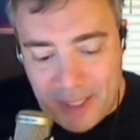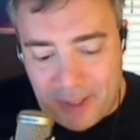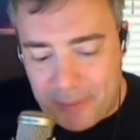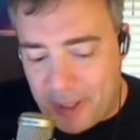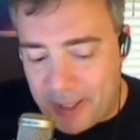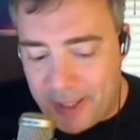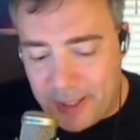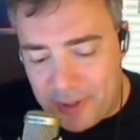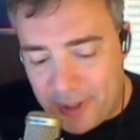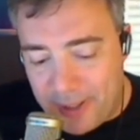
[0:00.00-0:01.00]
you know the
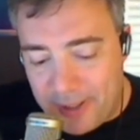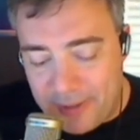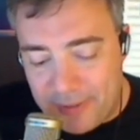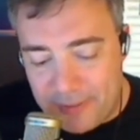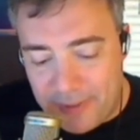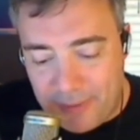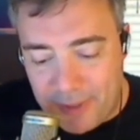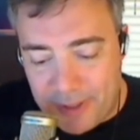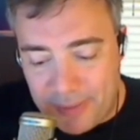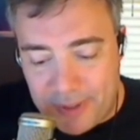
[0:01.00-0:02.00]
podcast so they they
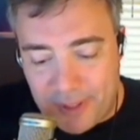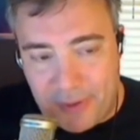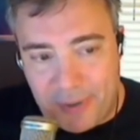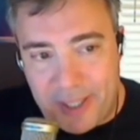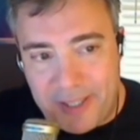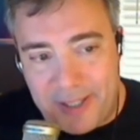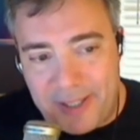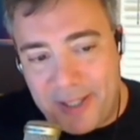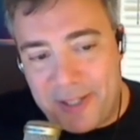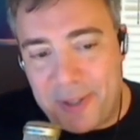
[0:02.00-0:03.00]
read some of the stuff i write and
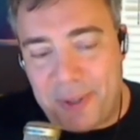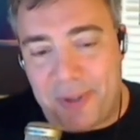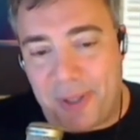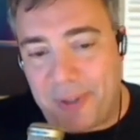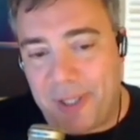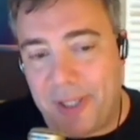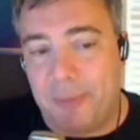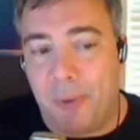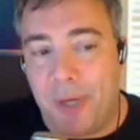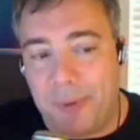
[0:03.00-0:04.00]
then it's, it's interesting what they
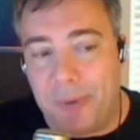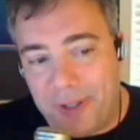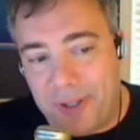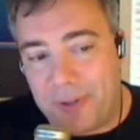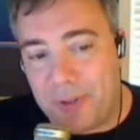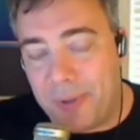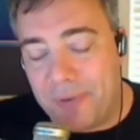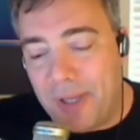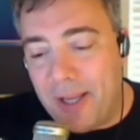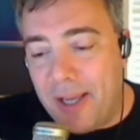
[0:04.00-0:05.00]
come away with you know so
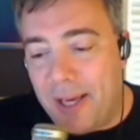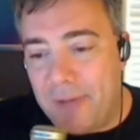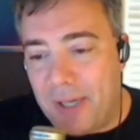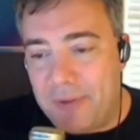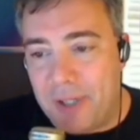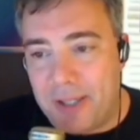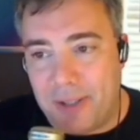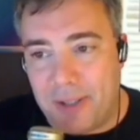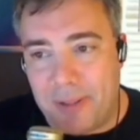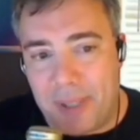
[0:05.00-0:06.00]
we've i've, I've
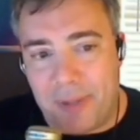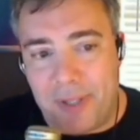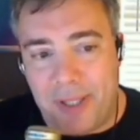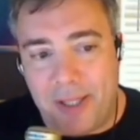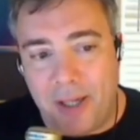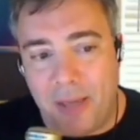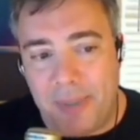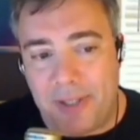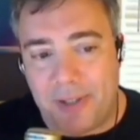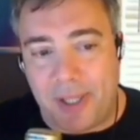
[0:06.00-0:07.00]
talked about the
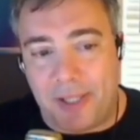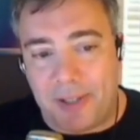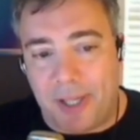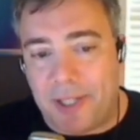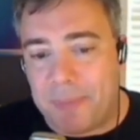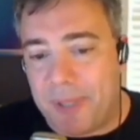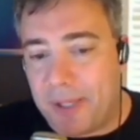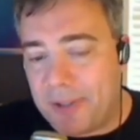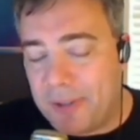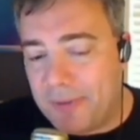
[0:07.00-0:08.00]
common sense
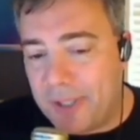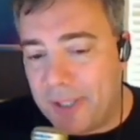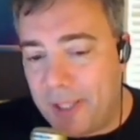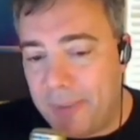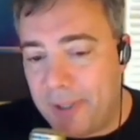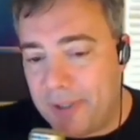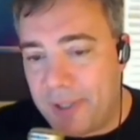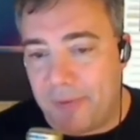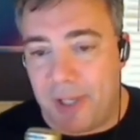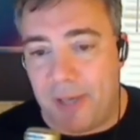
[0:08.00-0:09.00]
aspects of uh, keeping
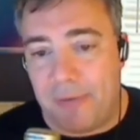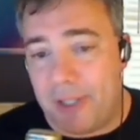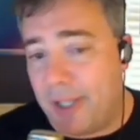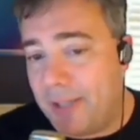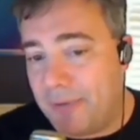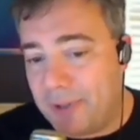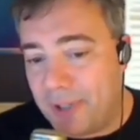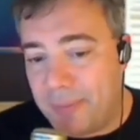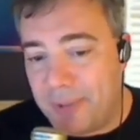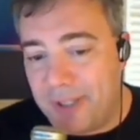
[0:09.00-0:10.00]
yourself safe online for
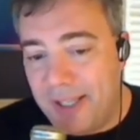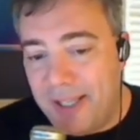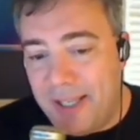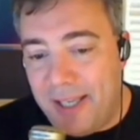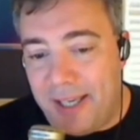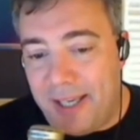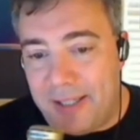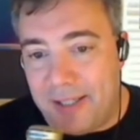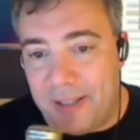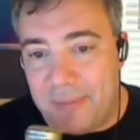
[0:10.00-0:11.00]
example
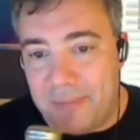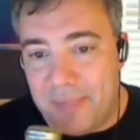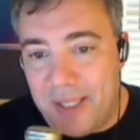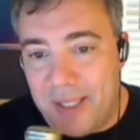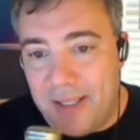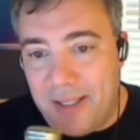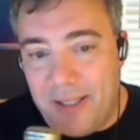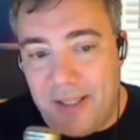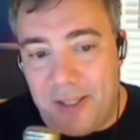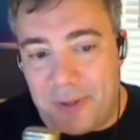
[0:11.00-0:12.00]
and um,
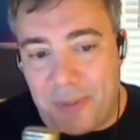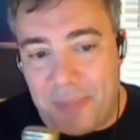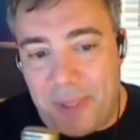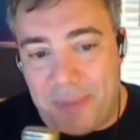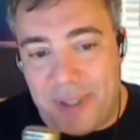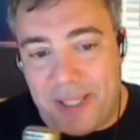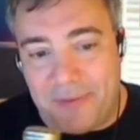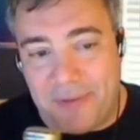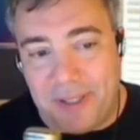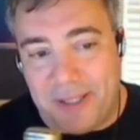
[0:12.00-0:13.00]
you know some people
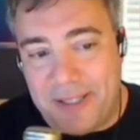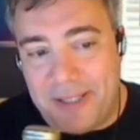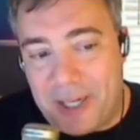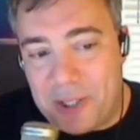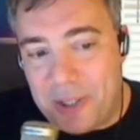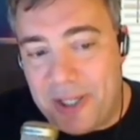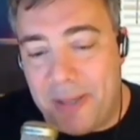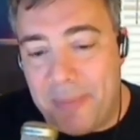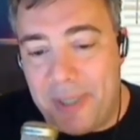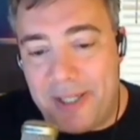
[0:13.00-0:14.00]
have uh, actually
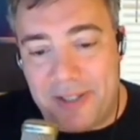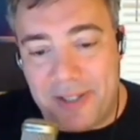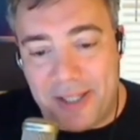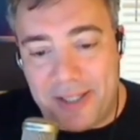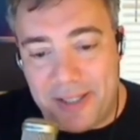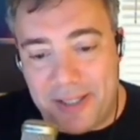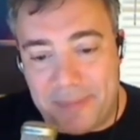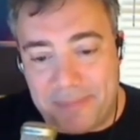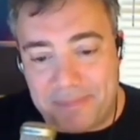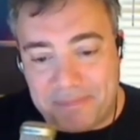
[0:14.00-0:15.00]
come in and said
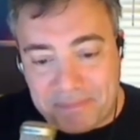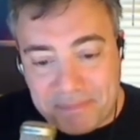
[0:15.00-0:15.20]
um,